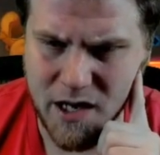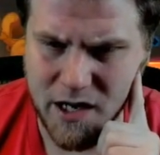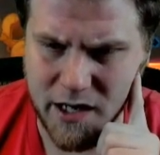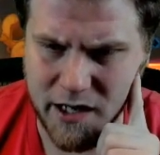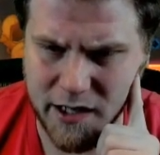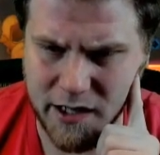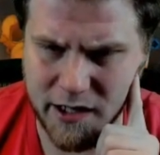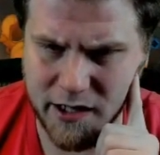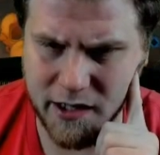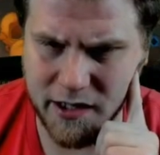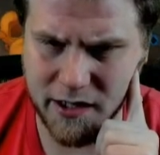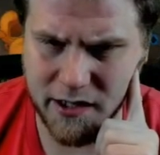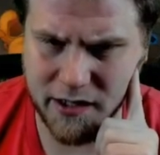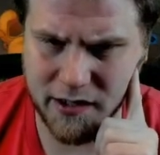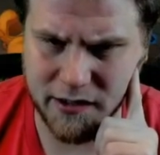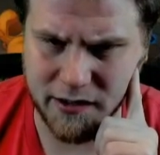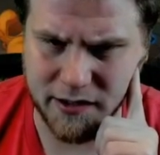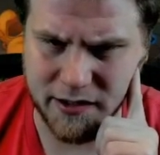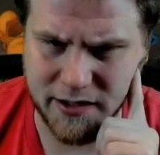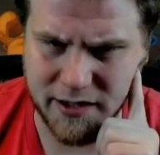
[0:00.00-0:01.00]
And
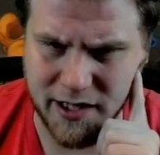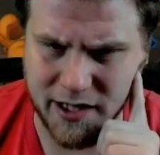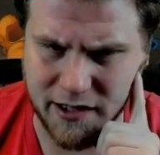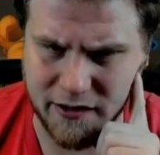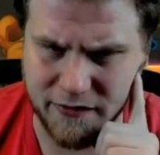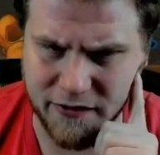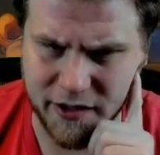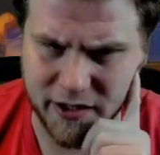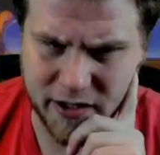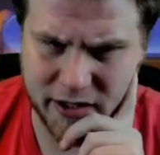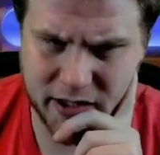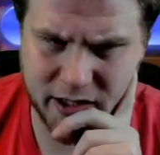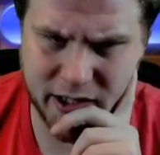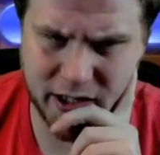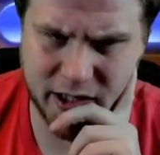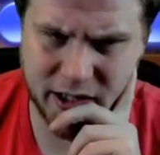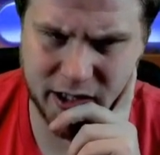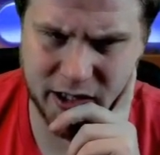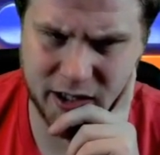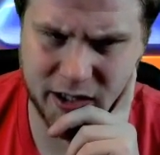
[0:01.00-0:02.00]
let's sacrifice
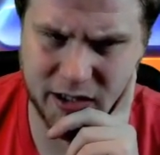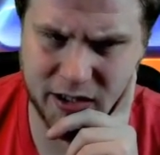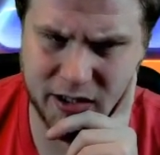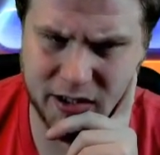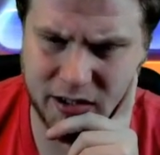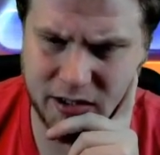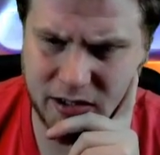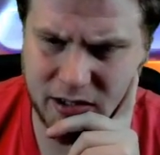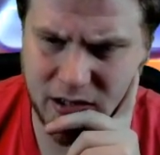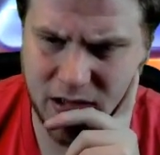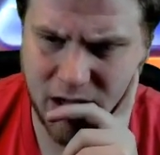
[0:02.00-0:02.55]
this.